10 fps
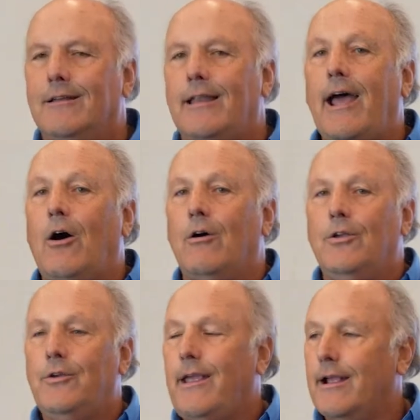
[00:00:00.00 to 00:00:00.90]
Now,
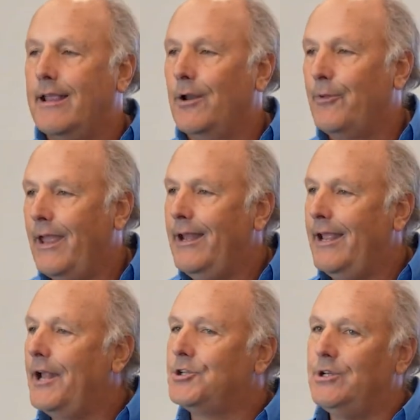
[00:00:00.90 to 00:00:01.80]
you take a kid with
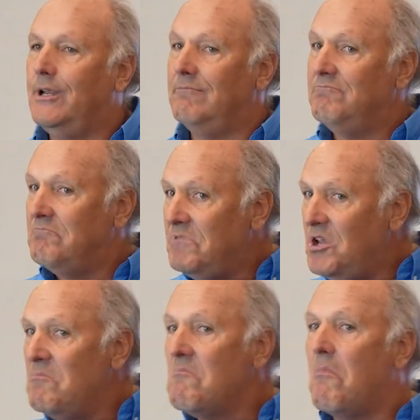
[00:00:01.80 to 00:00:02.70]
ADHD,
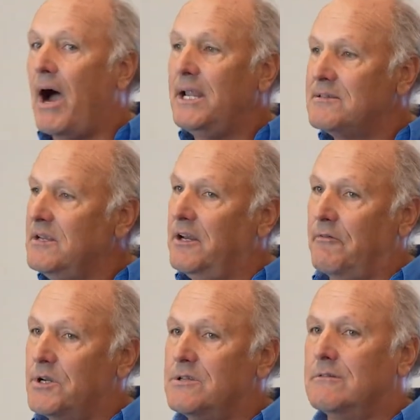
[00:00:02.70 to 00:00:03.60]
you might see a
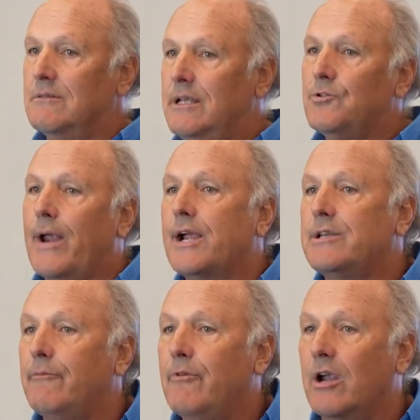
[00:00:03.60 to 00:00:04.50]
difference. His
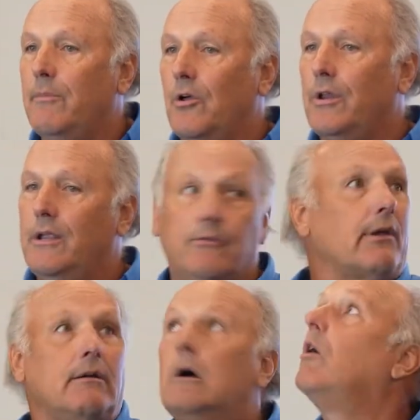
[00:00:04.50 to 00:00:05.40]
reaction time variability, he's
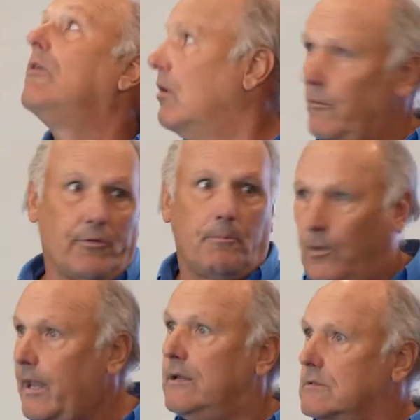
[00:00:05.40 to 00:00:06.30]
like all over the
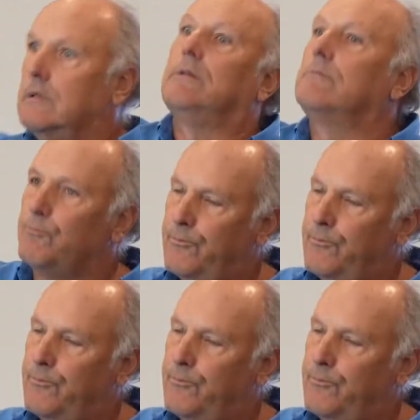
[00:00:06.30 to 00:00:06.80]
place, and it's